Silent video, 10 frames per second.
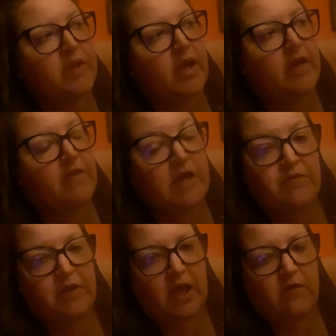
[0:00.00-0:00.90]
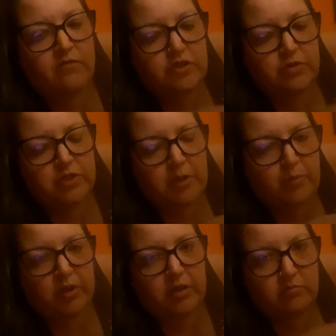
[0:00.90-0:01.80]
And they even have 2
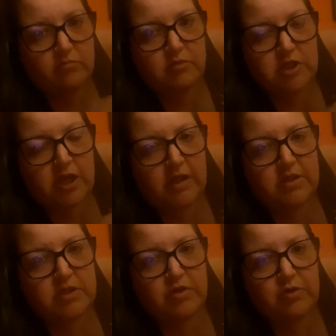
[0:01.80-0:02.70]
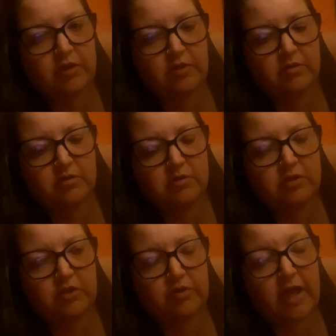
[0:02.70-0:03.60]
separate sides, so
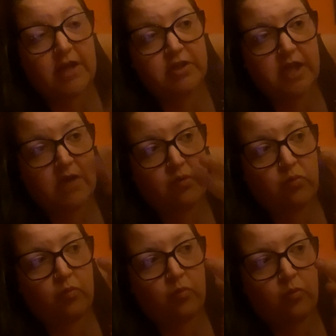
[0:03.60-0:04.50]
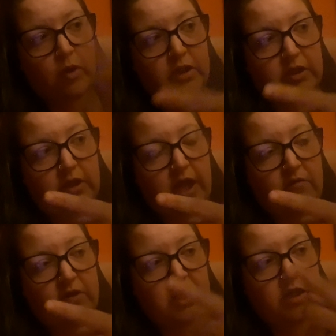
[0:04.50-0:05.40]
they actually have a 1
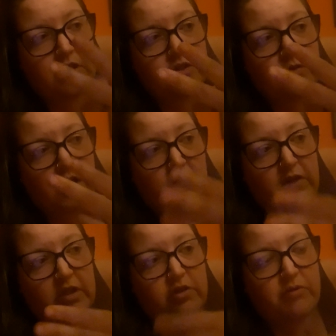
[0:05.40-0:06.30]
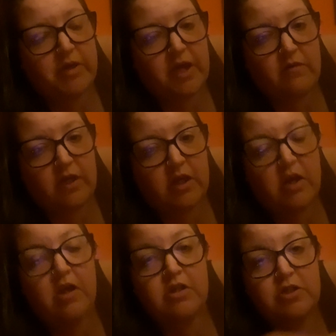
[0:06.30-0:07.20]
cavity, a 2 cavity, and a 3 cavity.
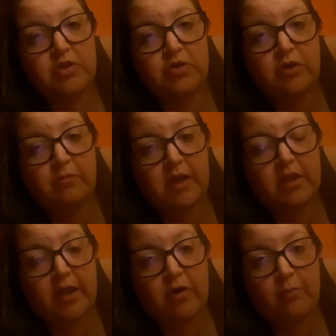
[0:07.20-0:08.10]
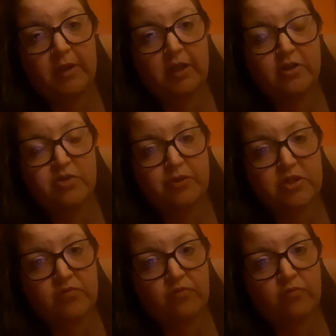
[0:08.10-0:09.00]
So you can make like homemade
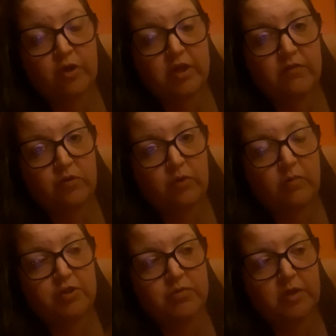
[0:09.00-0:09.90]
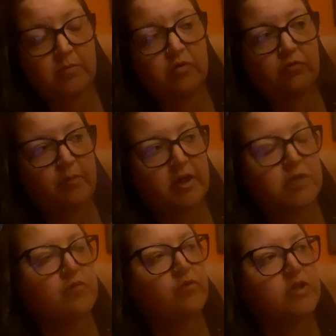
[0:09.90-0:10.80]
Lunchables for if you want, which is what I'm doing for my
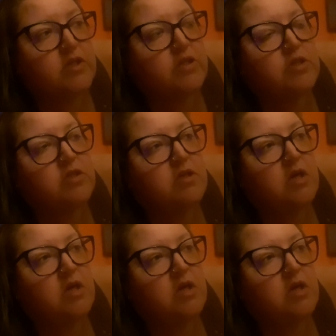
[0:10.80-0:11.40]
husband for his lunches.